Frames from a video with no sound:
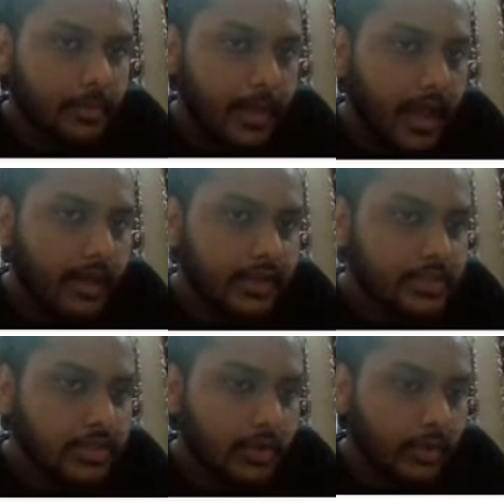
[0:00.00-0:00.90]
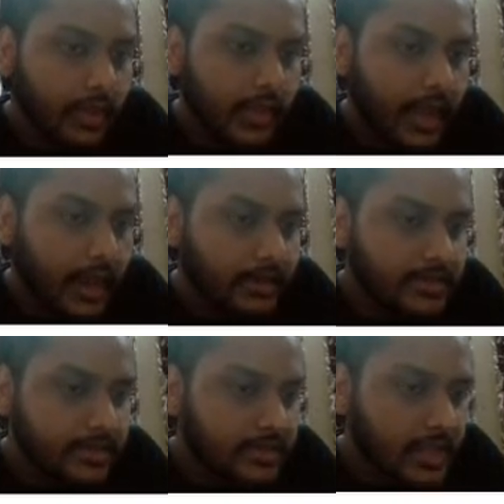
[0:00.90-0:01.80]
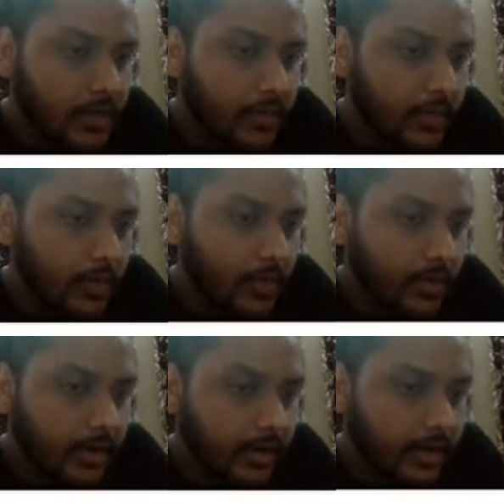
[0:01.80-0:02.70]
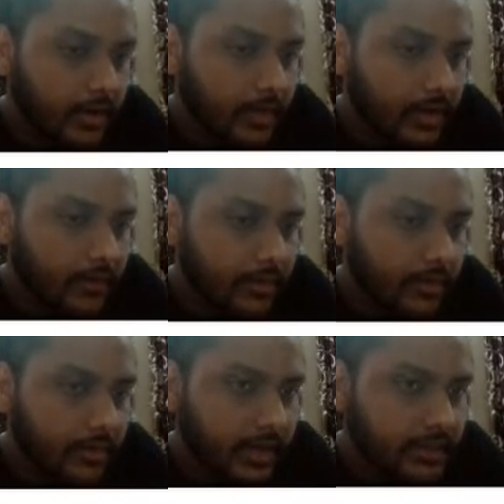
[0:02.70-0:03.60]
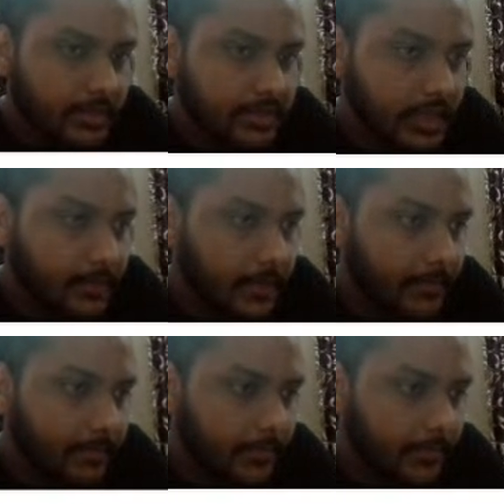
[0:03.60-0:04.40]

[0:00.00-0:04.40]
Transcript: The man is looking at this tower over here. Are we clear or not, guys? Please tell me.